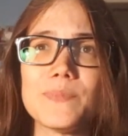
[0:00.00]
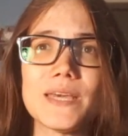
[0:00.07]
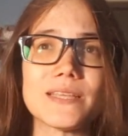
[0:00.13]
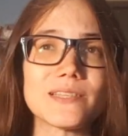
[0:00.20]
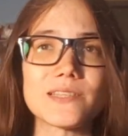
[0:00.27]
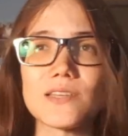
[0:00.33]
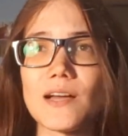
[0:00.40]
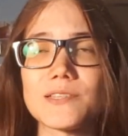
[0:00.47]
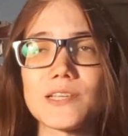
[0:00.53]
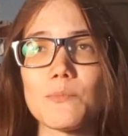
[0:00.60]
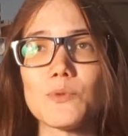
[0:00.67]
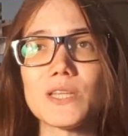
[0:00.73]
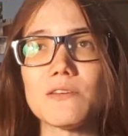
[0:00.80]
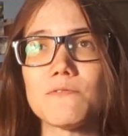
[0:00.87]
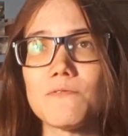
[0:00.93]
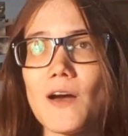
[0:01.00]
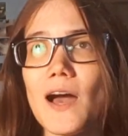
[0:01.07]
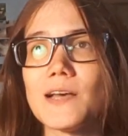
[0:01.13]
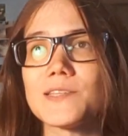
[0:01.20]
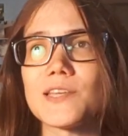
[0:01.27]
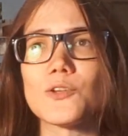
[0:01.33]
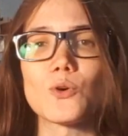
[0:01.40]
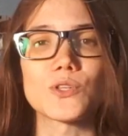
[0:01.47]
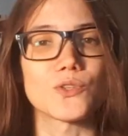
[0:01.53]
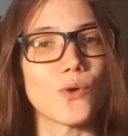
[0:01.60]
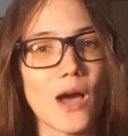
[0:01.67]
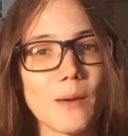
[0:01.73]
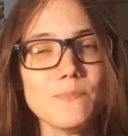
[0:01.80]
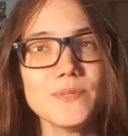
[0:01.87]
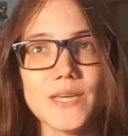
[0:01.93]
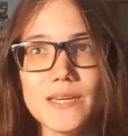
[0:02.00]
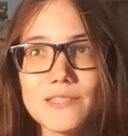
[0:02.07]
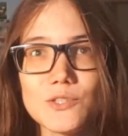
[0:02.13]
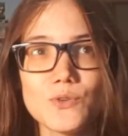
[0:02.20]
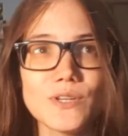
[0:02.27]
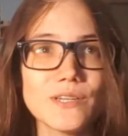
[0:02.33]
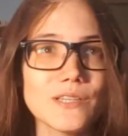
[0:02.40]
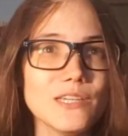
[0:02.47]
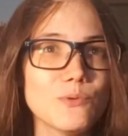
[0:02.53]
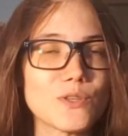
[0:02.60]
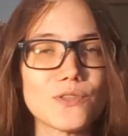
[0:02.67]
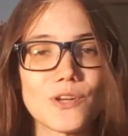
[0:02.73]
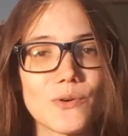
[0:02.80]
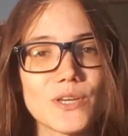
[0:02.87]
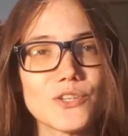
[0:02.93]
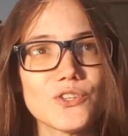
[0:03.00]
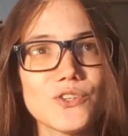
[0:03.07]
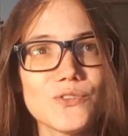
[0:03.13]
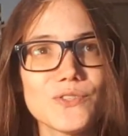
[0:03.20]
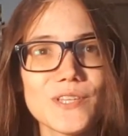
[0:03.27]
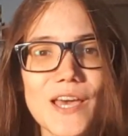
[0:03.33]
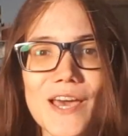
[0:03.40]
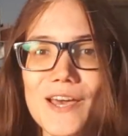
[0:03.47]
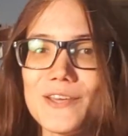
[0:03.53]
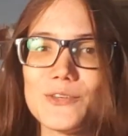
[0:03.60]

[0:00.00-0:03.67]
It starts up really fast and also updates quickly with no issues.